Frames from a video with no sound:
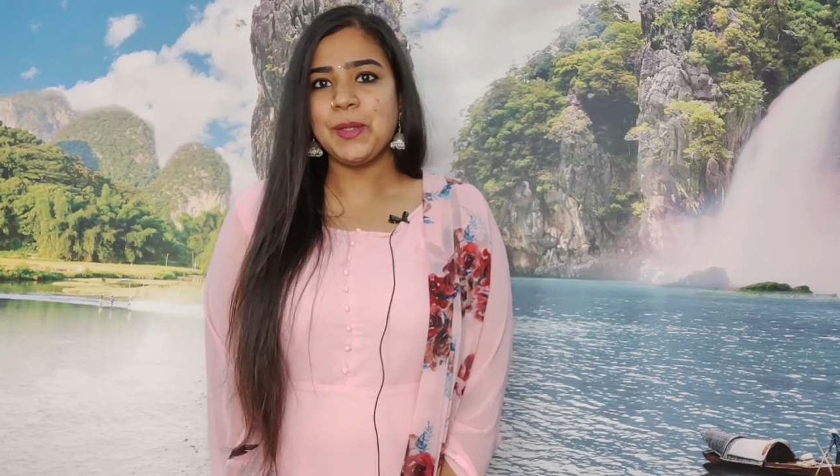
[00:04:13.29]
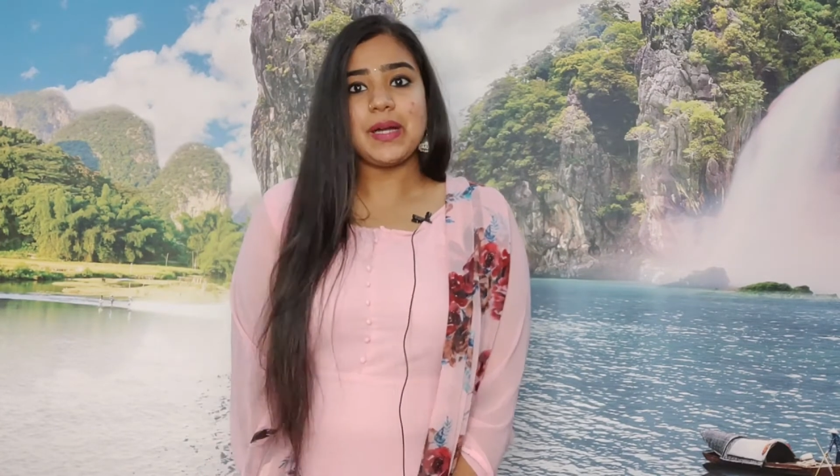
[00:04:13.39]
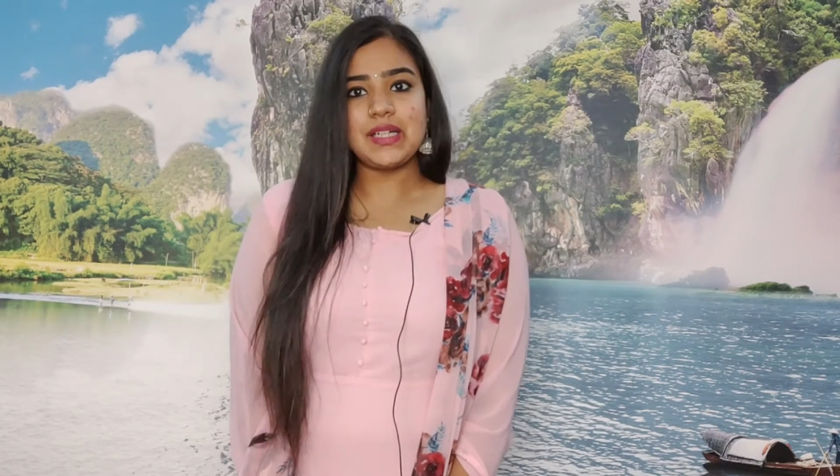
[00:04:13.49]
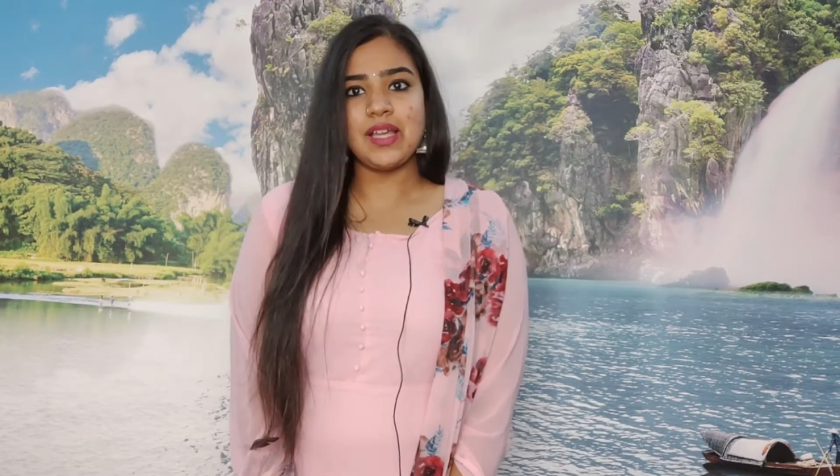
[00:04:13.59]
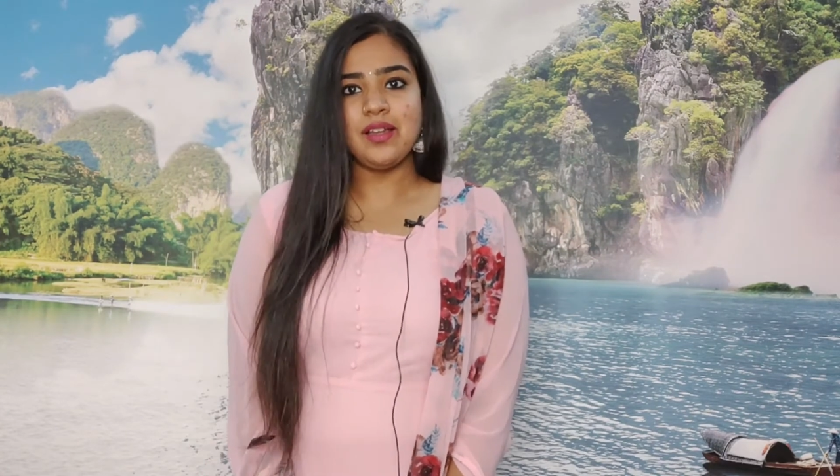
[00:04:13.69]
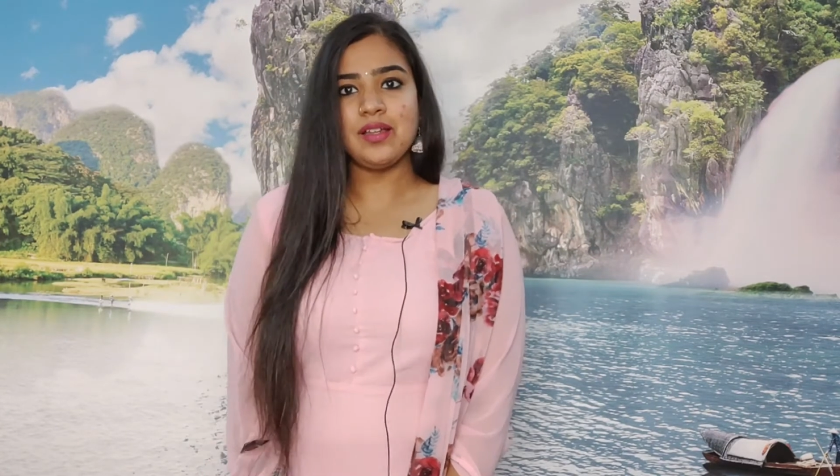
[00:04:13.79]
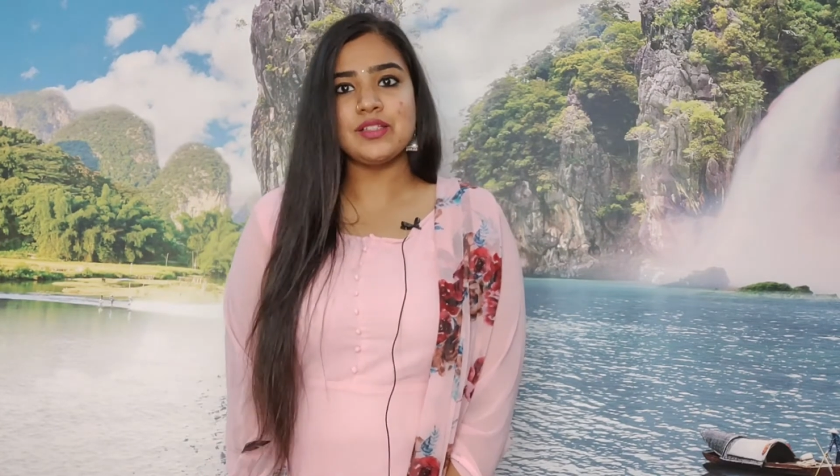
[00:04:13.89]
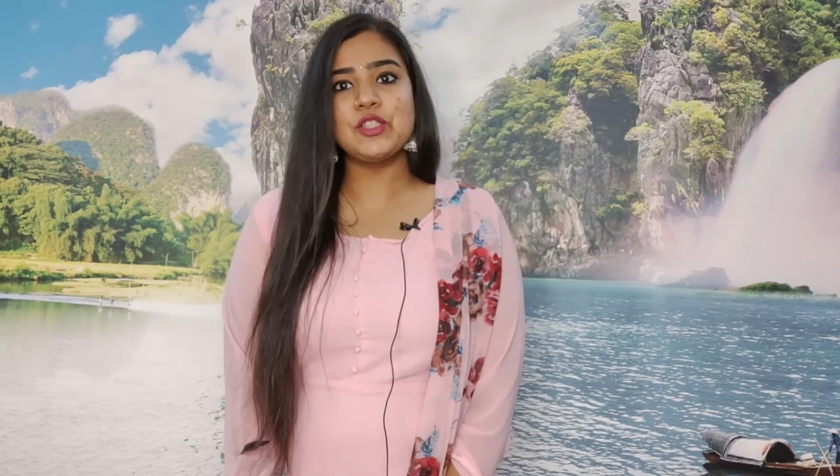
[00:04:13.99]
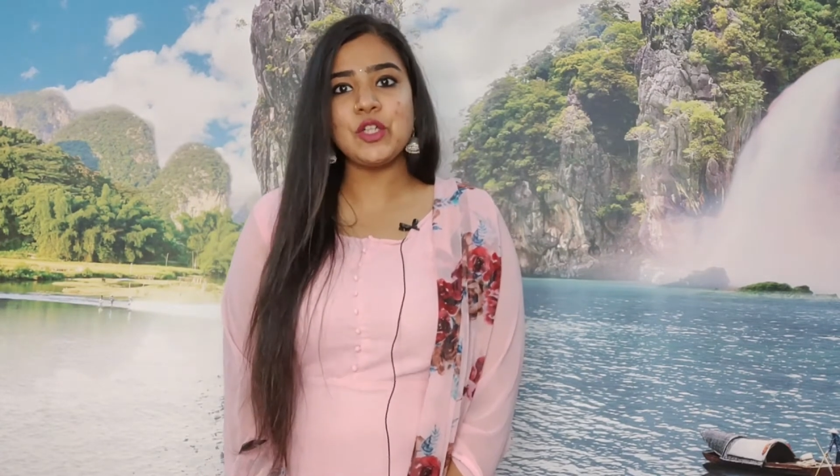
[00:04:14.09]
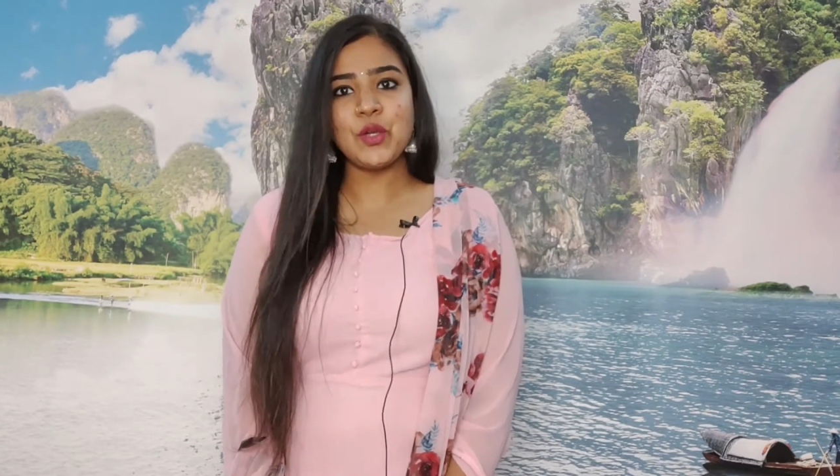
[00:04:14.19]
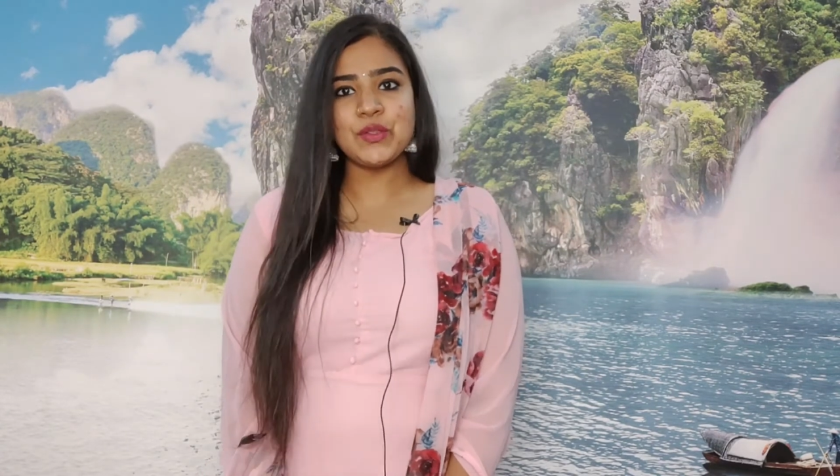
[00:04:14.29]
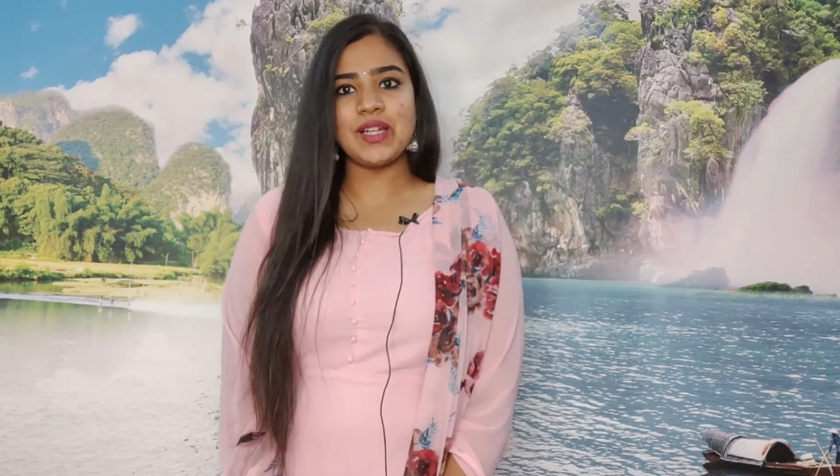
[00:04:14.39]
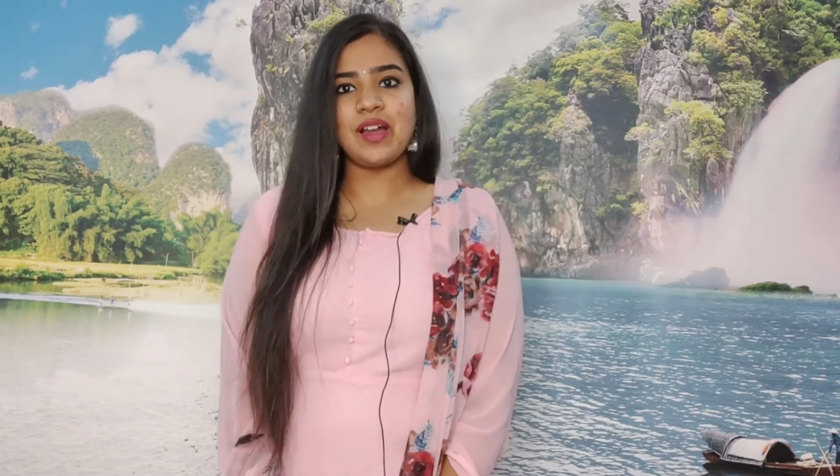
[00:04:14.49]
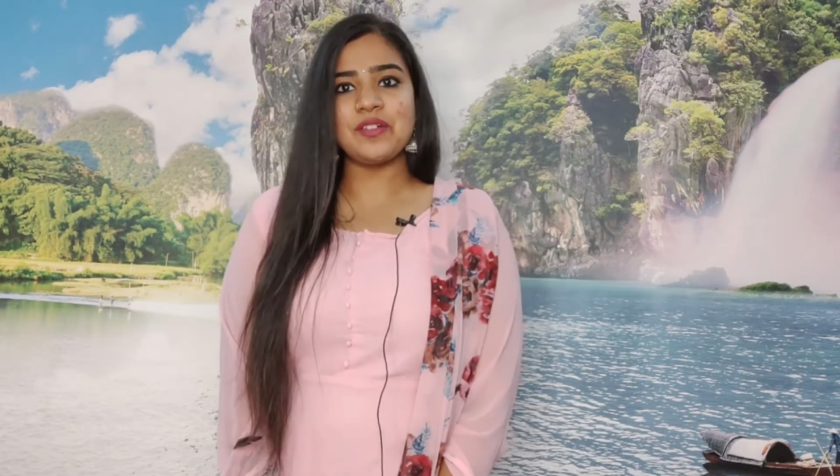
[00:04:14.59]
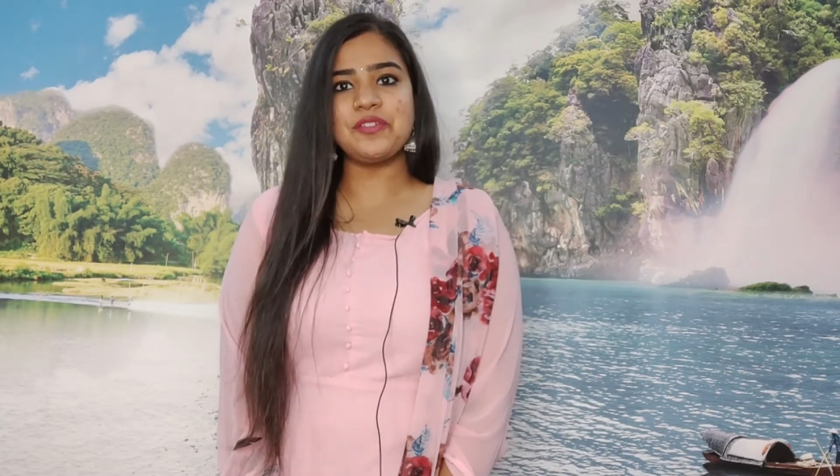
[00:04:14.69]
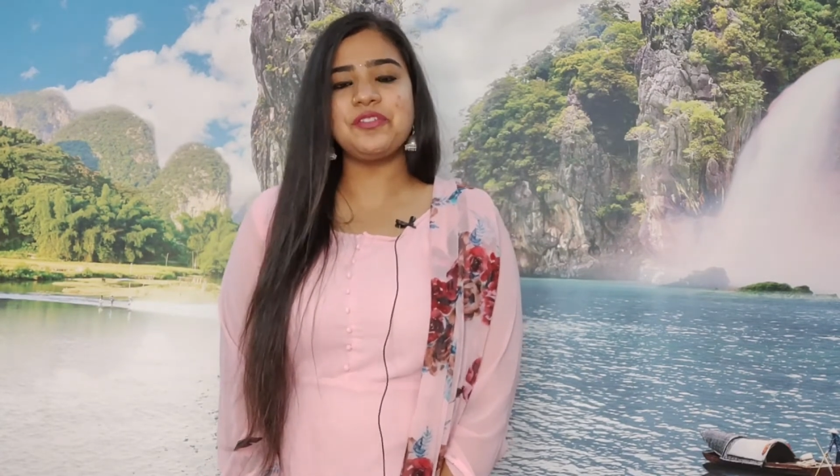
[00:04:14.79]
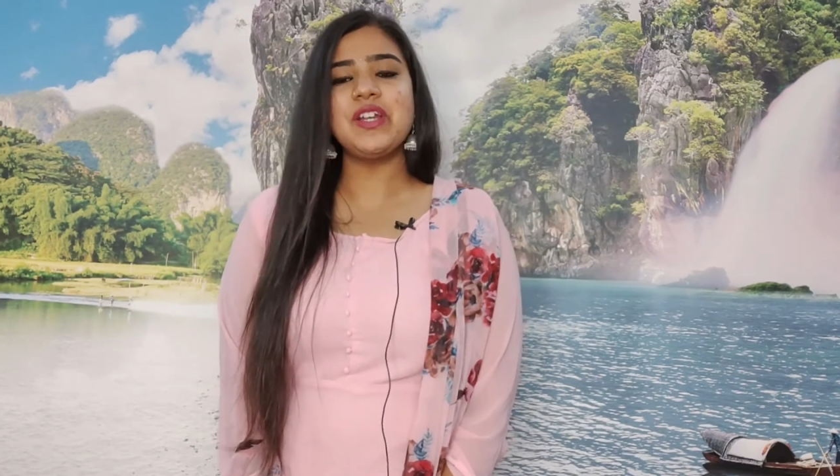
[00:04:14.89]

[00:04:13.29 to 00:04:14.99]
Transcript: But Duryodhana,